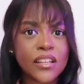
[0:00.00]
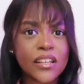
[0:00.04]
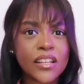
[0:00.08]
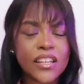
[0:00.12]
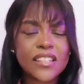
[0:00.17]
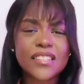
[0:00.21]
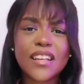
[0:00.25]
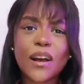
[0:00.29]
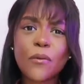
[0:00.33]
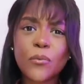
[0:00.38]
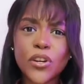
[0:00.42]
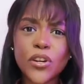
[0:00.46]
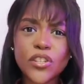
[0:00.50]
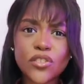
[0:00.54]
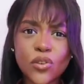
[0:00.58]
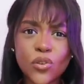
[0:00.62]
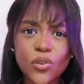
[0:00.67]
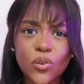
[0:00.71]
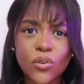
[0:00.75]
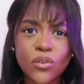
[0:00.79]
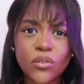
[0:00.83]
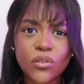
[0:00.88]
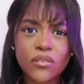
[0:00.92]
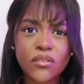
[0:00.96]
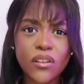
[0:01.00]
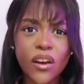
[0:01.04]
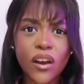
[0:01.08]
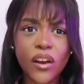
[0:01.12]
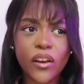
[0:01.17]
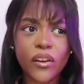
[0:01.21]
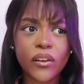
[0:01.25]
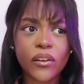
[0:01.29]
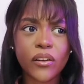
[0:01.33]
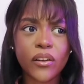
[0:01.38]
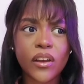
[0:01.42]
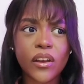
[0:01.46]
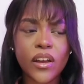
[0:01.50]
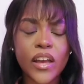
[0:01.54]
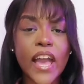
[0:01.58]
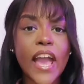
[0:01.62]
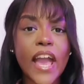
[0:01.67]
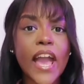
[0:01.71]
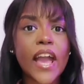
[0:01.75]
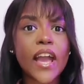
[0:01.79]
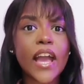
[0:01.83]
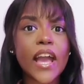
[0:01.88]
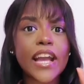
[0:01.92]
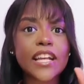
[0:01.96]
Is that what it's called? No,
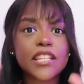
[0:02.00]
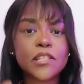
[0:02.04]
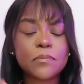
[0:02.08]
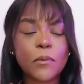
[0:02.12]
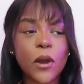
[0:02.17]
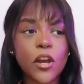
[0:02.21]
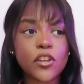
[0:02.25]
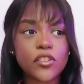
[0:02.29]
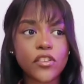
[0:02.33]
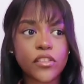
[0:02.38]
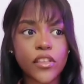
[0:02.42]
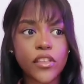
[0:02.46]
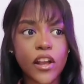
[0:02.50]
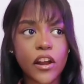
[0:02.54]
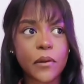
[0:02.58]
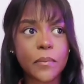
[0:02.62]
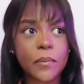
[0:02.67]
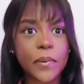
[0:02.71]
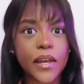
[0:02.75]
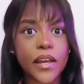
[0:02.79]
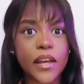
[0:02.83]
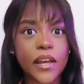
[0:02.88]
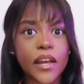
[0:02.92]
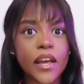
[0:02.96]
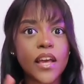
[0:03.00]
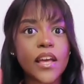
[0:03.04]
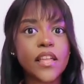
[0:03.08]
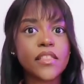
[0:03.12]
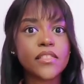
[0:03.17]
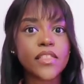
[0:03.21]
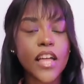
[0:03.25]
exposure therapy.